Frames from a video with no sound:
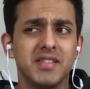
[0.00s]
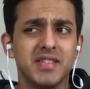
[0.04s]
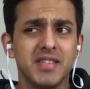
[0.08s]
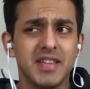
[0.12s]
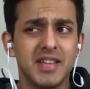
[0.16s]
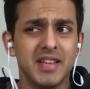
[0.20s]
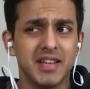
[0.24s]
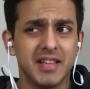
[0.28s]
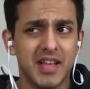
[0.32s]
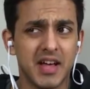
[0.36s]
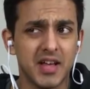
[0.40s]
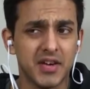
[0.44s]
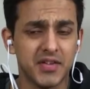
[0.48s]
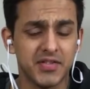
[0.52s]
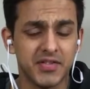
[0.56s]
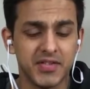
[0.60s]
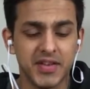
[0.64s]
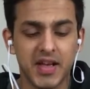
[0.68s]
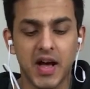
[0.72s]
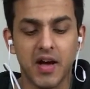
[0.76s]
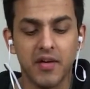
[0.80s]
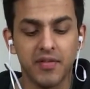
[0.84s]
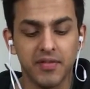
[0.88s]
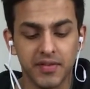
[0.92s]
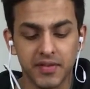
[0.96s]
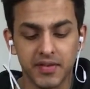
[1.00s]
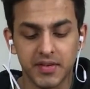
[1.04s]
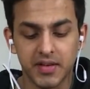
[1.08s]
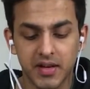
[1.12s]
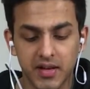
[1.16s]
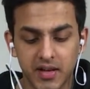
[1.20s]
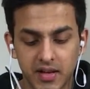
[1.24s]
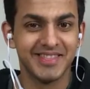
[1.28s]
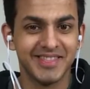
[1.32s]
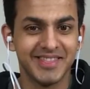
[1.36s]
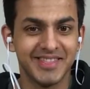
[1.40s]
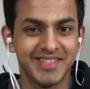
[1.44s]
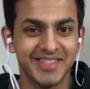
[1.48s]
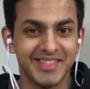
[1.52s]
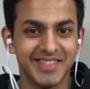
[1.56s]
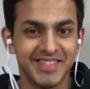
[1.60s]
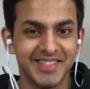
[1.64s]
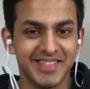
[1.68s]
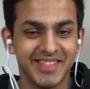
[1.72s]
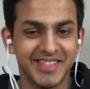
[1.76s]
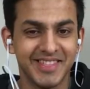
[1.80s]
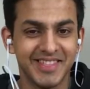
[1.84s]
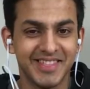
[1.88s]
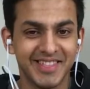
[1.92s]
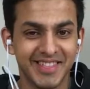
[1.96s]
leak a lot of sound?
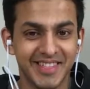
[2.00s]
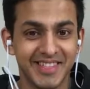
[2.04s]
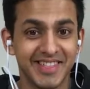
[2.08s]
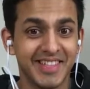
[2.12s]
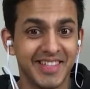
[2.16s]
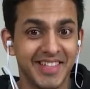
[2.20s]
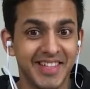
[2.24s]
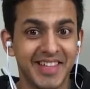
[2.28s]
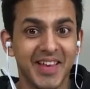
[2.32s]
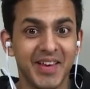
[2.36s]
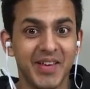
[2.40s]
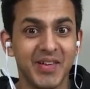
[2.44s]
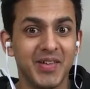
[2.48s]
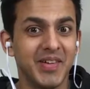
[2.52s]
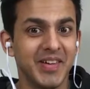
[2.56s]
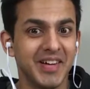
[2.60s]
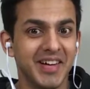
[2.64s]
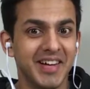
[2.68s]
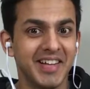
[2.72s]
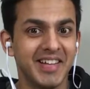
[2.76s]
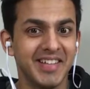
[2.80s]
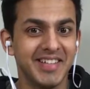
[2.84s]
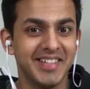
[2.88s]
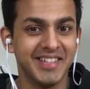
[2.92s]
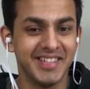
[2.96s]
Can you hear it?